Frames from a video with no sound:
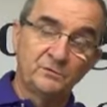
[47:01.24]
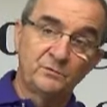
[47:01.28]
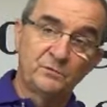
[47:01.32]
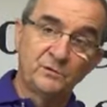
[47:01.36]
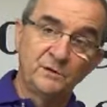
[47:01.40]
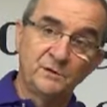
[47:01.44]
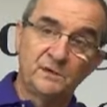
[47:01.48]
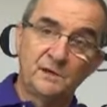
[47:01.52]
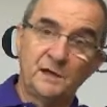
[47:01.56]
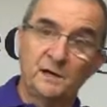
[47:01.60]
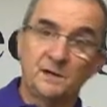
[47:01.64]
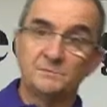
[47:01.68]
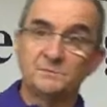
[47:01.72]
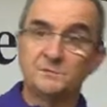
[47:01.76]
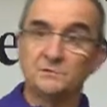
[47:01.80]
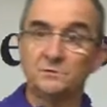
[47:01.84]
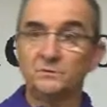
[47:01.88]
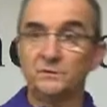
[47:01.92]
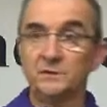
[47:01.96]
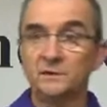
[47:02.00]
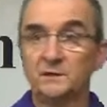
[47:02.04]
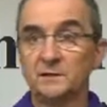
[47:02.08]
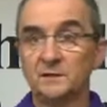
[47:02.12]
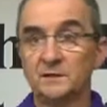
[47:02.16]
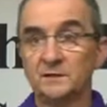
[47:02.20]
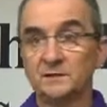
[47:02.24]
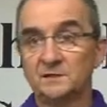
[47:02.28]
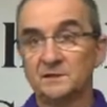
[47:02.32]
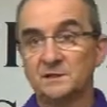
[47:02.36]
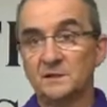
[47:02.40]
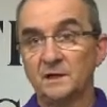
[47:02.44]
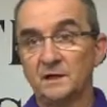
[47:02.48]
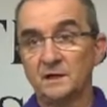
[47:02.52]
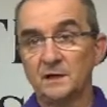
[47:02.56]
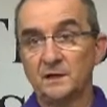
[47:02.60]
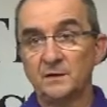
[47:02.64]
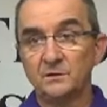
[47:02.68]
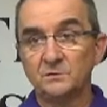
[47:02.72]
than three times a week. Next
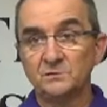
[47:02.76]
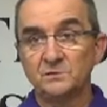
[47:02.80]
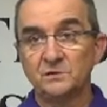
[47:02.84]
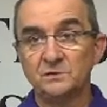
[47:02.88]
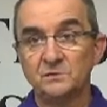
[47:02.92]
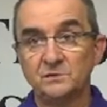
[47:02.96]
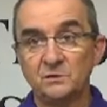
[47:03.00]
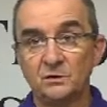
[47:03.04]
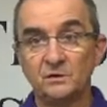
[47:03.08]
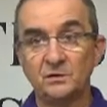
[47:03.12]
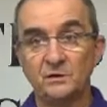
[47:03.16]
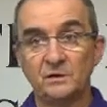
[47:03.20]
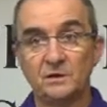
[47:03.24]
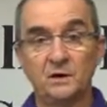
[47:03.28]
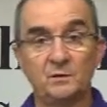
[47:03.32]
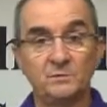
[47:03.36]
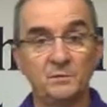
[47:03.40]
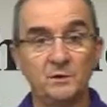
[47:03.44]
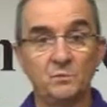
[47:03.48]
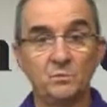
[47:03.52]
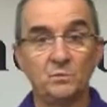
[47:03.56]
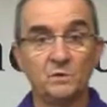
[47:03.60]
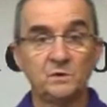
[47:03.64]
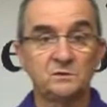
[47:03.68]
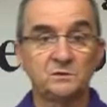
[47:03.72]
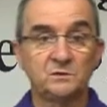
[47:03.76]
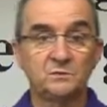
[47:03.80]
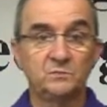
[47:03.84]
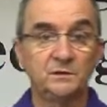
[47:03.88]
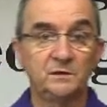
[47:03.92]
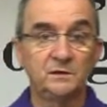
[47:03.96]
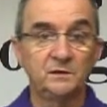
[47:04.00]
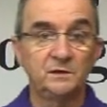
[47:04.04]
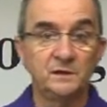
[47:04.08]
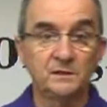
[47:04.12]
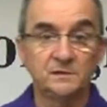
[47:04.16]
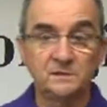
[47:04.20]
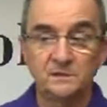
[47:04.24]
thing I know, she's only coming once a
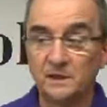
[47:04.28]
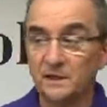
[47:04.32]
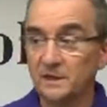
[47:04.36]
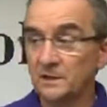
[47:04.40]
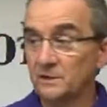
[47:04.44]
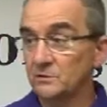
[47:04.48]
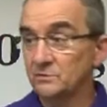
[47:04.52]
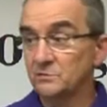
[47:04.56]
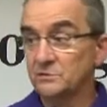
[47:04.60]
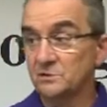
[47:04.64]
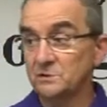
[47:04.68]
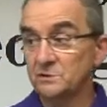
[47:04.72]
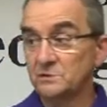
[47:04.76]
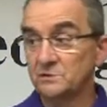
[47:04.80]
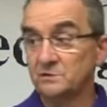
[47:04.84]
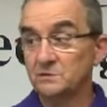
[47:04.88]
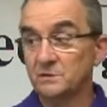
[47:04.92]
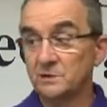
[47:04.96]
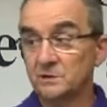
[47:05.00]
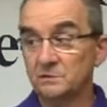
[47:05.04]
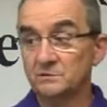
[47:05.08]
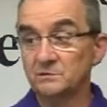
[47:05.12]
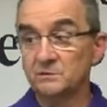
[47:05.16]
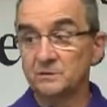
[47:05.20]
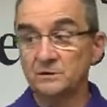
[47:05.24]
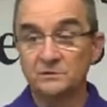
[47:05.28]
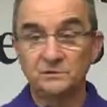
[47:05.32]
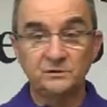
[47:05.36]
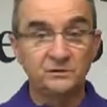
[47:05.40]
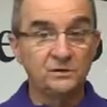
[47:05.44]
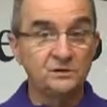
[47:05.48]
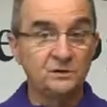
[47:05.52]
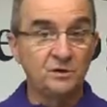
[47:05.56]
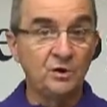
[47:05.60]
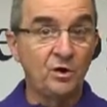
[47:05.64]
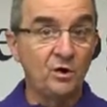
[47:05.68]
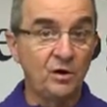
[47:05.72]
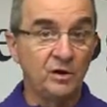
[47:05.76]
week. Next thing I know, she's
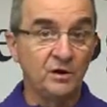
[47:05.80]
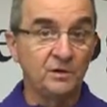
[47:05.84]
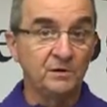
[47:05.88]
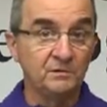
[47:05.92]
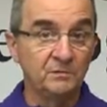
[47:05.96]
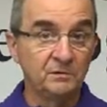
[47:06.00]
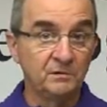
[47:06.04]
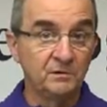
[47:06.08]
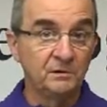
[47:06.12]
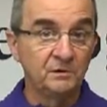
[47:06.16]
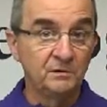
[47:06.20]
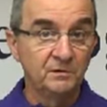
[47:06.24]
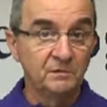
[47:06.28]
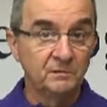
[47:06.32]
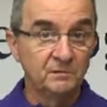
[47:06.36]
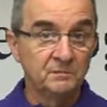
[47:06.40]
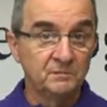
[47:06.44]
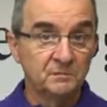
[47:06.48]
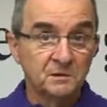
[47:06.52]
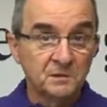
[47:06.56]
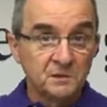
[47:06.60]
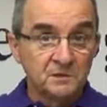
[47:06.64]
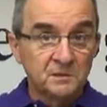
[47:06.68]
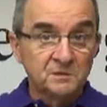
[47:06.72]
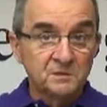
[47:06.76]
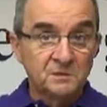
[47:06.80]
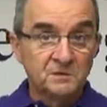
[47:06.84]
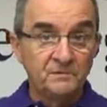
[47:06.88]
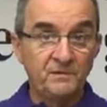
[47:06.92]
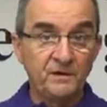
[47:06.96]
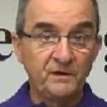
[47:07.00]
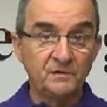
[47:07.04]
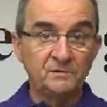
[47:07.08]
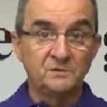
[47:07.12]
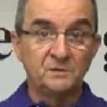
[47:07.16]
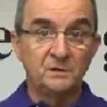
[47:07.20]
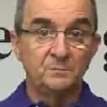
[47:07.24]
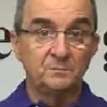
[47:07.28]
she's gone. She
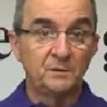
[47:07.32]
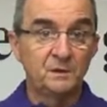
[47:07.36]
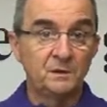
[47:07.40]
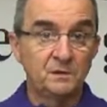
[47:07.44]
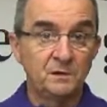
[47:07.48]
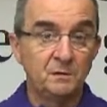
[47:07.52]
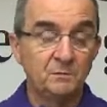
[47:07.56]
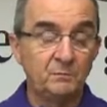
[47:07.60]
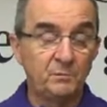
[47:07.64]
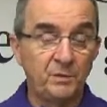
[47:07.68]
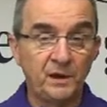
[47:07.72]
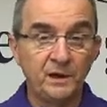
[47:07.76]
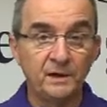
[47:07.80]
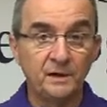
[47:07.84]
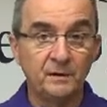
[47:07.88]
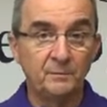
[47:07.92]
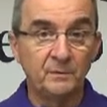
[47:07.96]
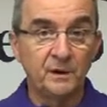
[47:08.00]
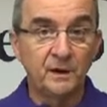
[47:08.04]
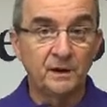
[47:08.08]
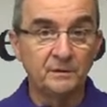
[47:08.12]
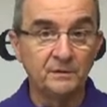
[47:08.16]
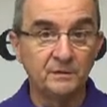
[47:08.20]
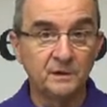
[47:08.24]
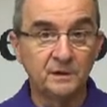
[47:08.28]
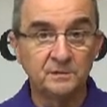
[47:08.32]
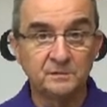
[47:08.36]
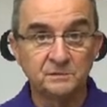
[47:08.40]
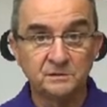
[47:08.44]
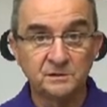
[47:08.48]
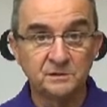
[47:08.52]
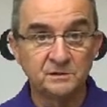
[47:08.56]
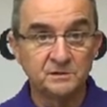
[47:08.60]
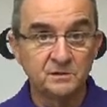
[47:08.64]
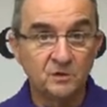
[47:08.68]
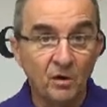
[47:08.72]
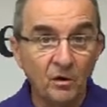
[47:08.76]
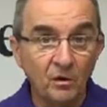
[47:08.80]
found something to complain about, and
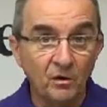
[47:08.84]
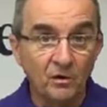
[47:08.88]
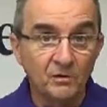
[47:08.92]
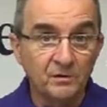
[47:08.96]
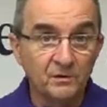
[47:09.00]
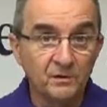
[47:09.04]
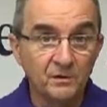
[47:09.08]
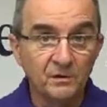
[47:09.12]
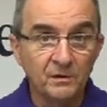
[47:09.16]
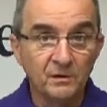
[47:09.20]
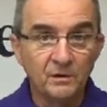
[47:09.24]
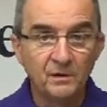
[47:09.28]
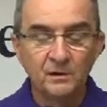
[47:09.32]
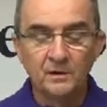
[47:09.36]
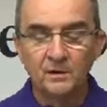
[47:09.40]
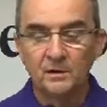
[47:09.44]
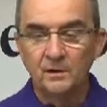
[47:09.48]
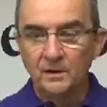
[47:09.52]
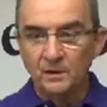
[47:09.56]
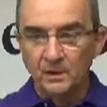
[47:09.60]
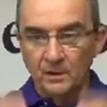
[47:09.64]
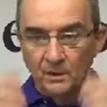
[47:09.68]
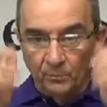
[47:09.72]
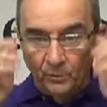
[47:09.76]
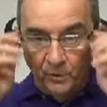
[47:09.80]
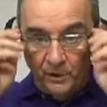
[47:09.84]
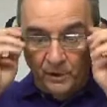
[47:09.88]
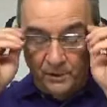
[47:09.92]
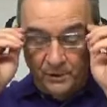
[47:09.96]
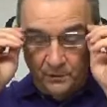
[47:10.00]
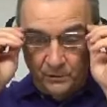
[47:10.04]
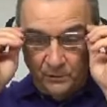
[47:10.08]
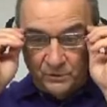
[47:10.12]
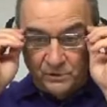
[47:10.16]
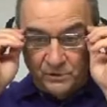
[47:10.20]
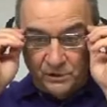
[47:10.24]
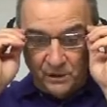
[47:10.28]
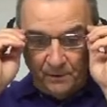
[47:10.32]
she's gone. Well,
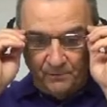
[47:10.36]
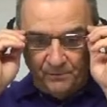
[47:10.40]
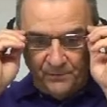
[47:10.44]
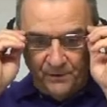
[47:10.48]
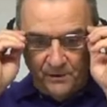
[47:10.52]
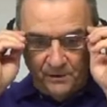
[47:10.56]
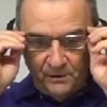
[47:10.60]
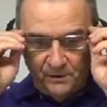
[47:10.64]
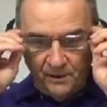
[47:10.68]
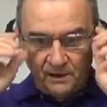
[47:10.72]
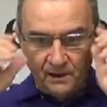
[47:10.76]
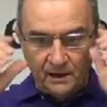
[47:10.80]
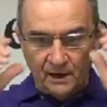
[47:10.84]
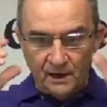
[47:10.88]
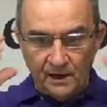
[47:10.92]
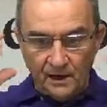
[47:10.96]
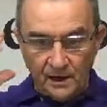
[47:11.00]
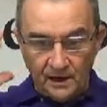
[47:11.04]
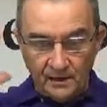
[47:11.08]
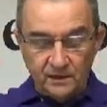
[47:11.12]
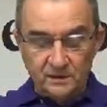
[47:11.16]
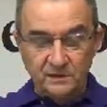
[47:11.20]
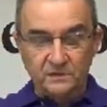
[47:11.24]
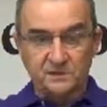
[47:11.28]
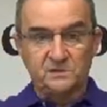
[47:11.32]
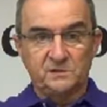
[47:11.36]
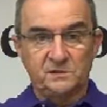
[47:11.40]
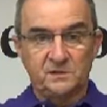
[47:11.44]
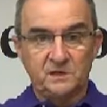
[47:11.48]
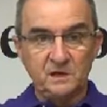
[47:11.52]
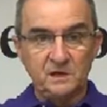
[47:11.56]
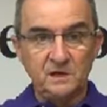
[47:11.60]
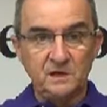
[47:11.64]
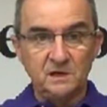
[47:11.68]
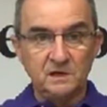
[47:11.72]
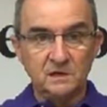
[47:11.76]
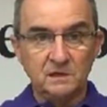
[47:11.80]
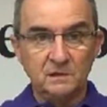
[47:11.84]
it was something that I could
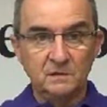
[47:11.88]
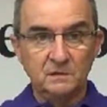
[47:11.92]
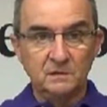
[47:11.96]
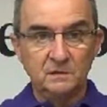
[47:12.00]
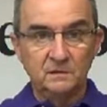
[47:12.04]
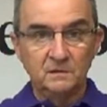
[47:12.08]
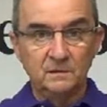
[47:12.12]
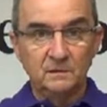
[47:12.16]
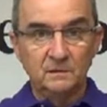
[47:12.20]
see.